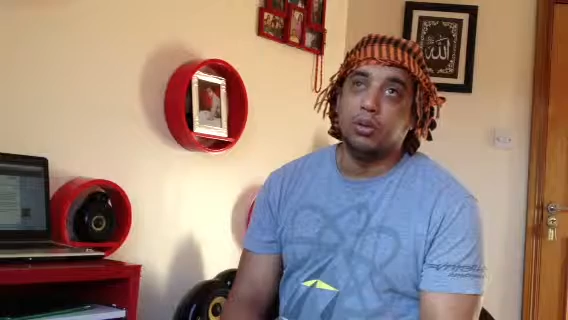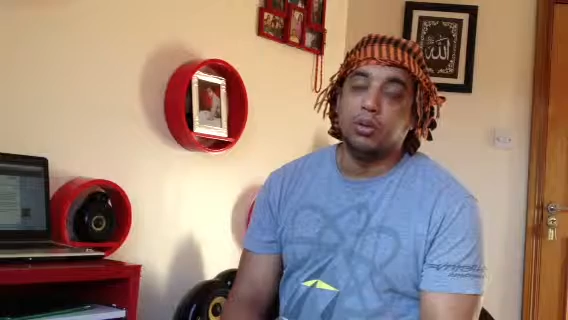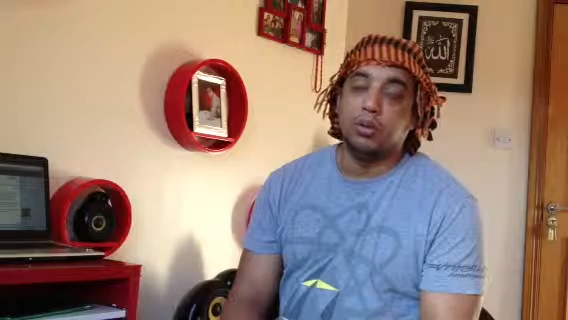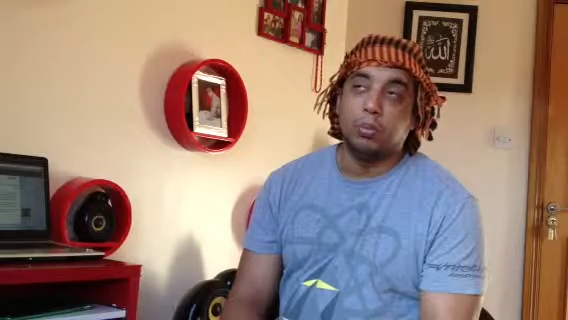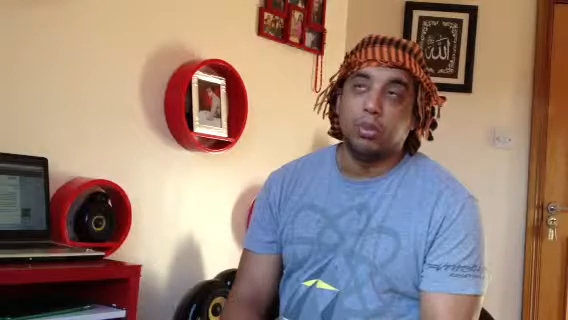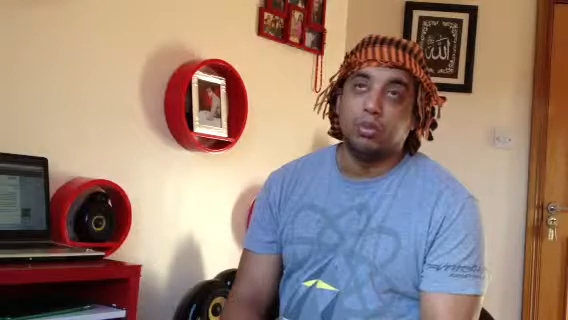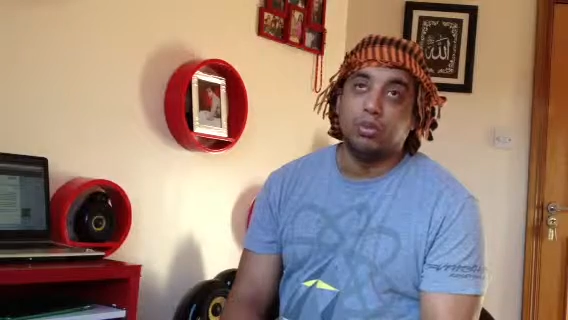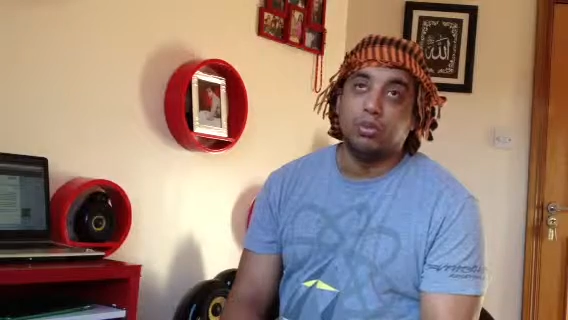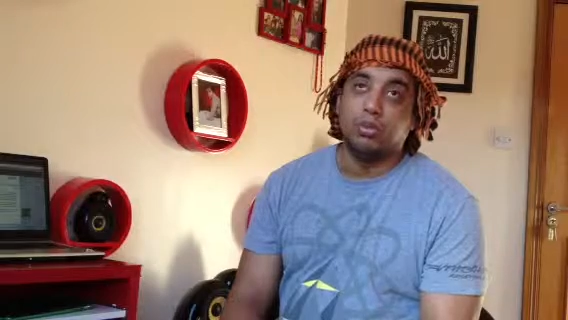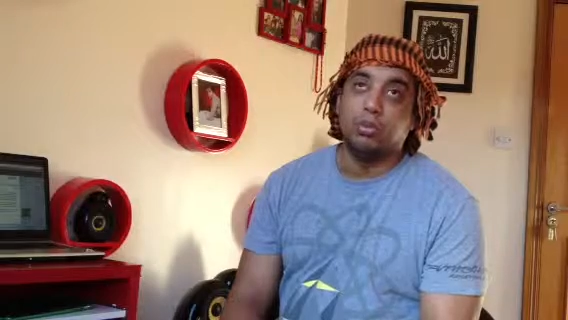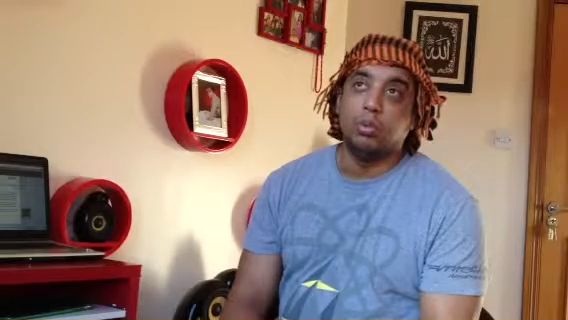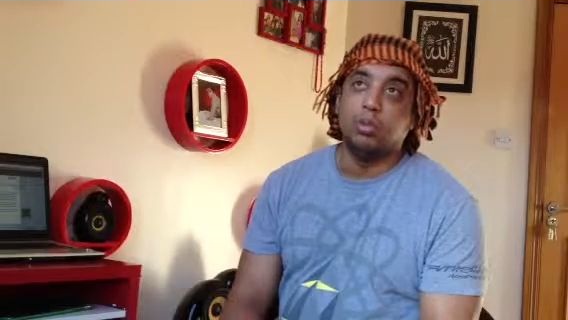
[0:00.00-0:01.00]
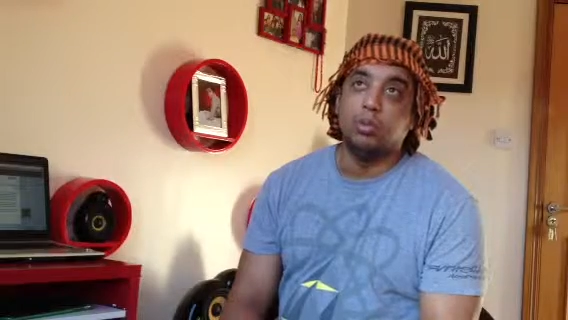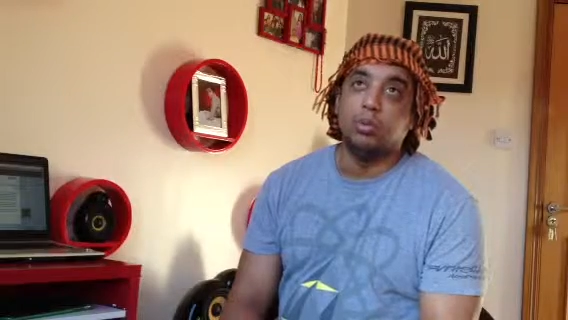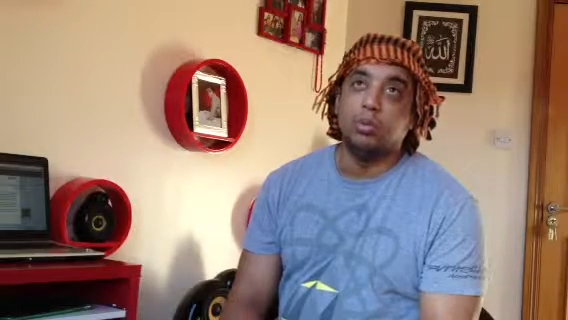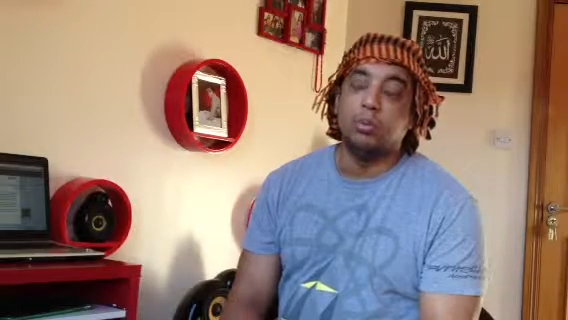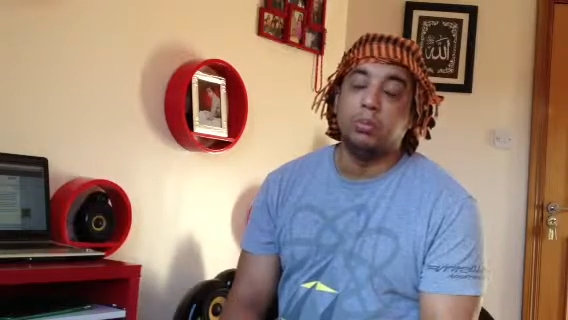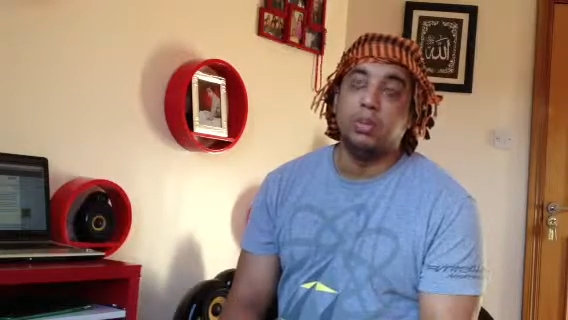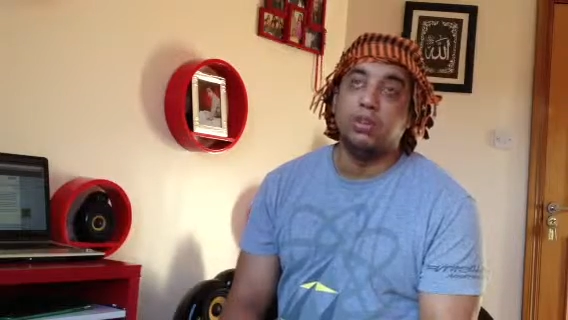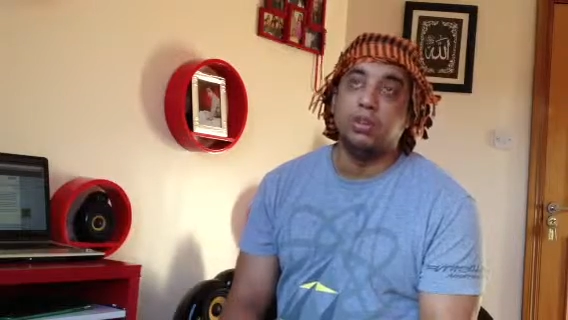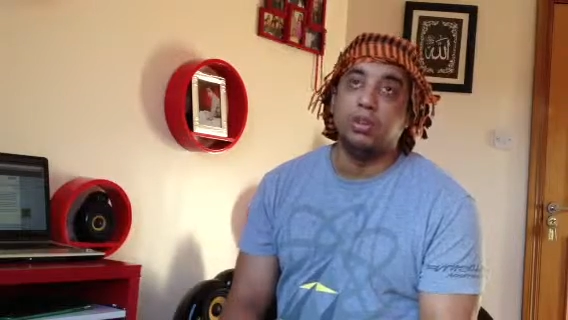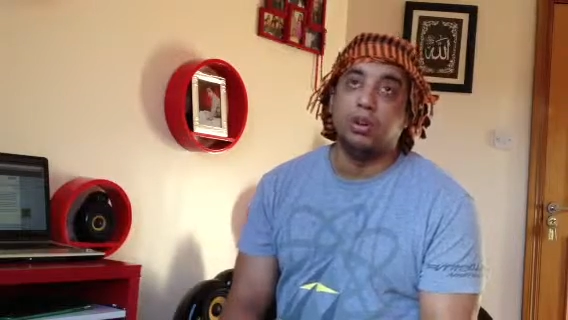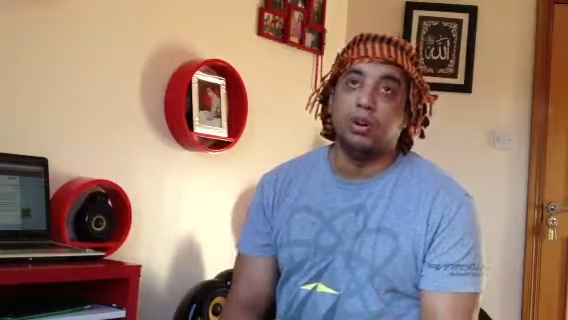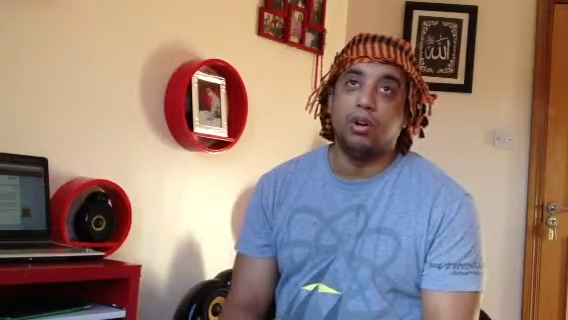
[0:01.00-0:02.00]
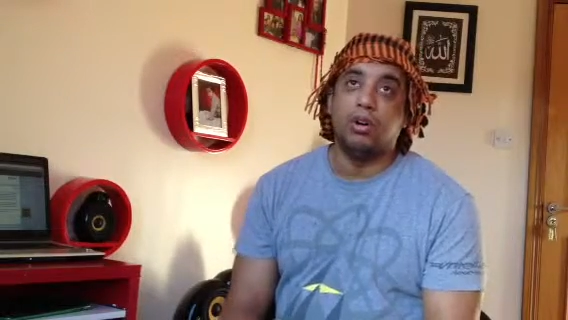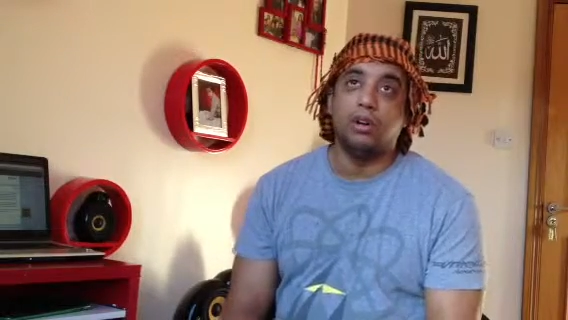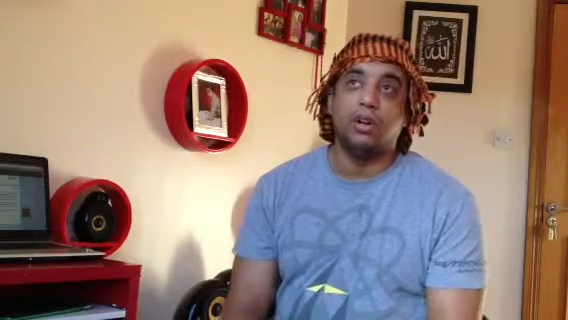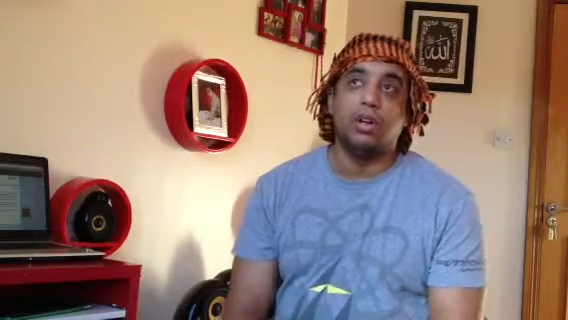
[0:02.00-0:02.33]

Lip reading: not play the fool. We believe in God